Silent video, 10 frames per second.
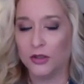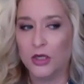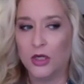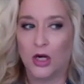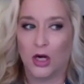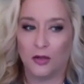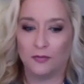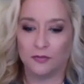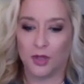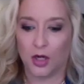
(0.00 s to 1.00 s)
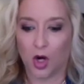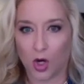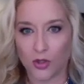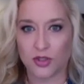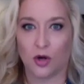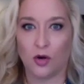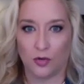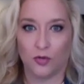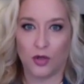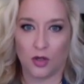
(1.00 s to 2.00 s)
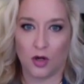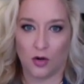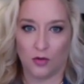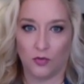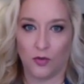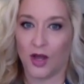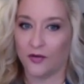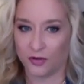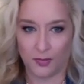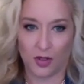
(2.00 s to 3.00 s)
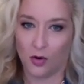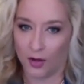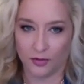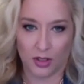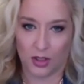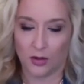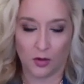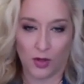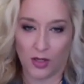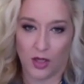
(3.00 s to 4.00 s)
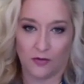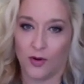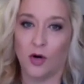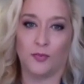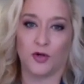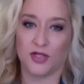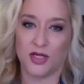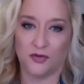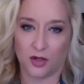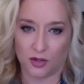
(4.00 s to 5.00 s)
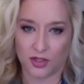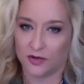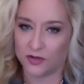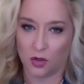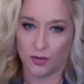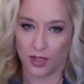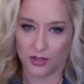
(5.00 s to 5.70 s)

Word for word: Yeah. Um, but also, you know, we have to be grounded in it. We if we don't perceive it ourselves, nobody else